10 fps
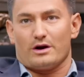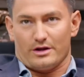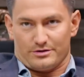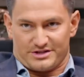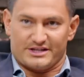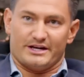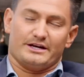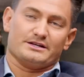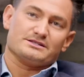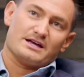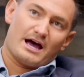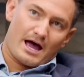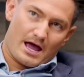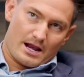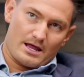of those things
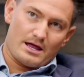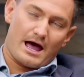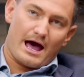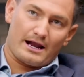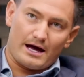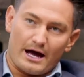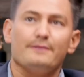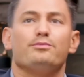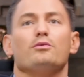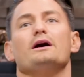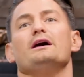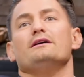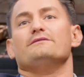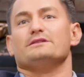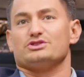that had a hype
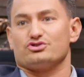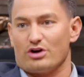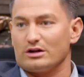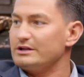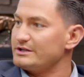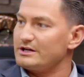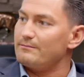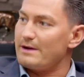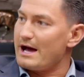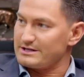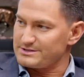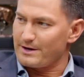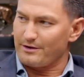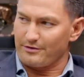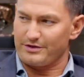wave and is struggling to come back, despite
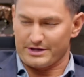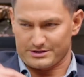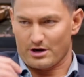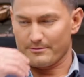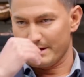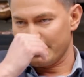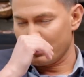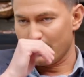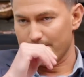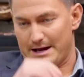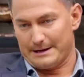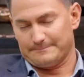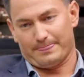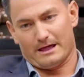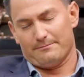other things are making a comeback.
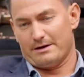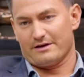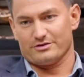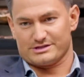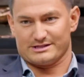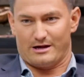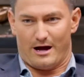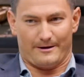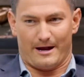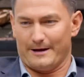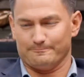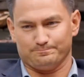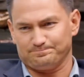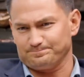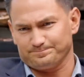Metaverse is not, and
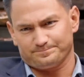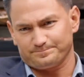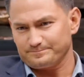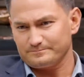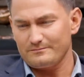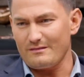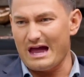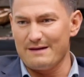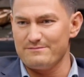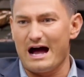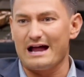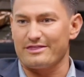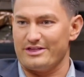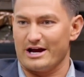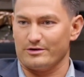I'm
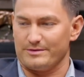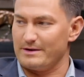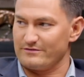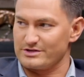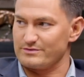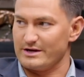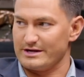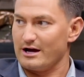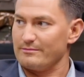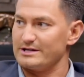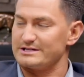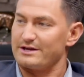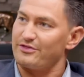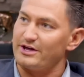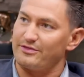not there with the metaverse right now because I
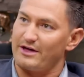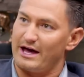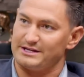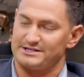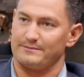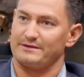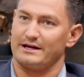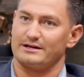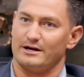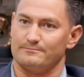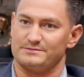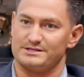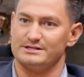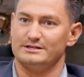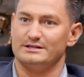think that it's something that
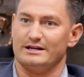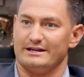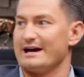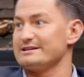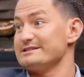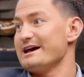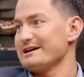comes next,